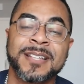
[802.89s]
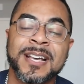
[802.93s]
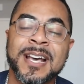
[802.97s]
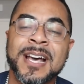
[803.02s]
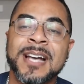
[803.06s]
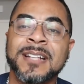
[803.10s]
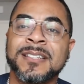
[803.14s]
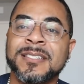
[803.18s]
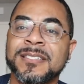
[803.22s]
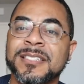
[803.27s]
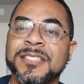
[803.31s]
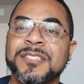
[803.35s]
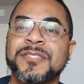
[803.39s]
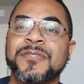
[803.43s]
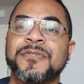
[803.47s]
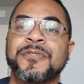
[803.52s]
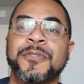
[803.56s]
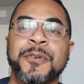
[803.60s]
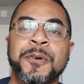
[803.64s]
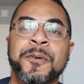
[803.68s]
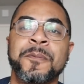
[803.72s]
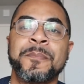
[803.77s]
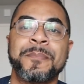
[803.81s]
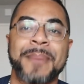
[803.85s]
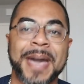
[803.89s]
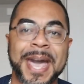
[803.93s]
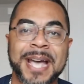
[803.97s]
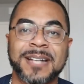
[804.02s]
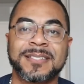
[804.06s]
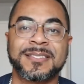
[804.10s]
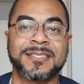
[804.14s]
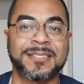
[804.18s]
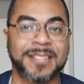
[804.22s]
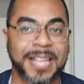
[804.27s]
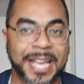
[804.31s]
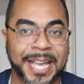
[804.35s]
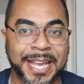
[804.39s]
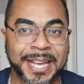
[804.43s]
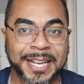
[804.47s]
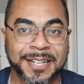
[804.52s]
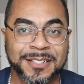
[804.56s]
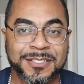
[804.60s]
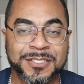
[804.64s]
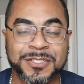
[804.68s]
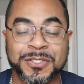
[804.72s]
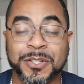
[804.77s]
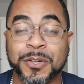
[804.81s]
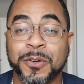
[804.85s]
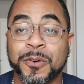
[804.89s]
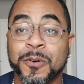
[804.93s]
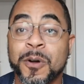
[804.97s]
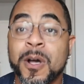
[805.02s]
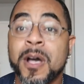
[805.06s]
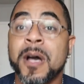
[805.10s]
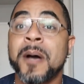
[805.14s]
to this room backstage so